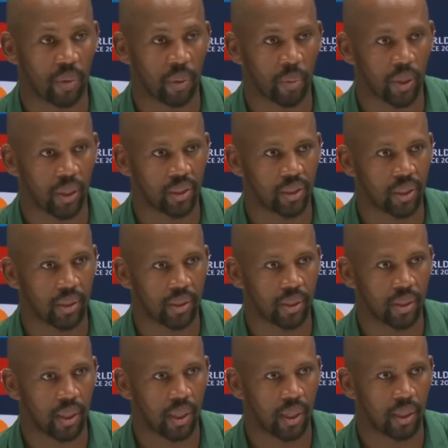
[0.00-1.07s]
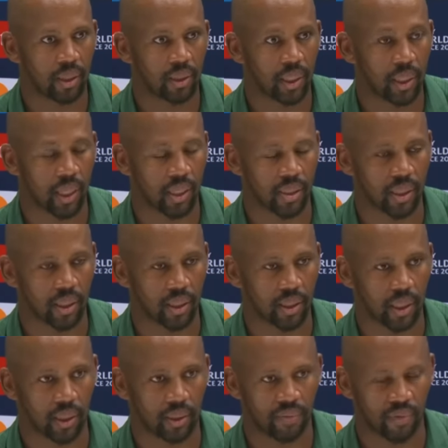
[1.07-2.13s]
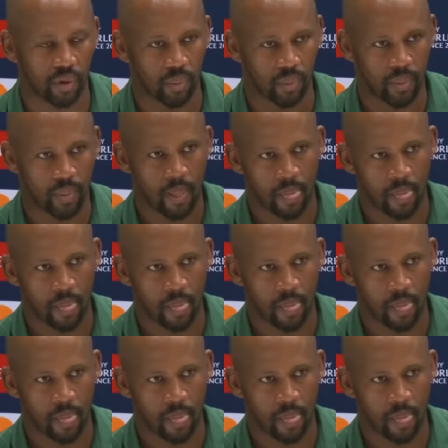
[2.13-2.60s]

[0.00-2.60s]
preparations, and the nice thing is that from